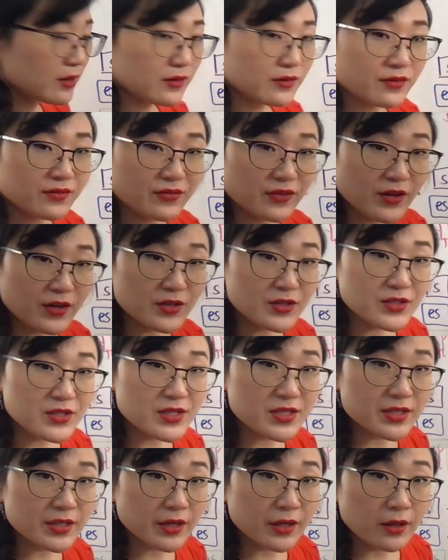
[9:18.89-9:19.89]

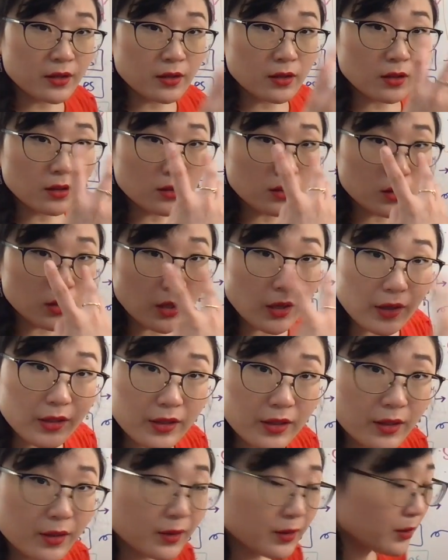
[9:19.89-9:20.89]
first
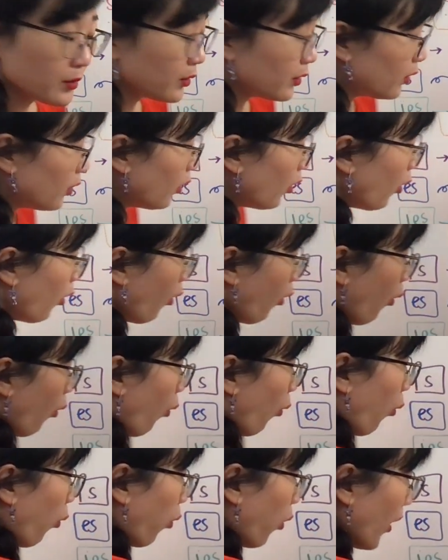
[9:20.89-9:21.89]
look.
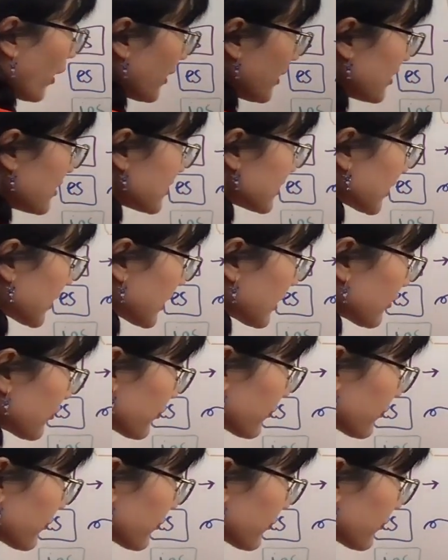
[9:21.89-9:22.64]
What is in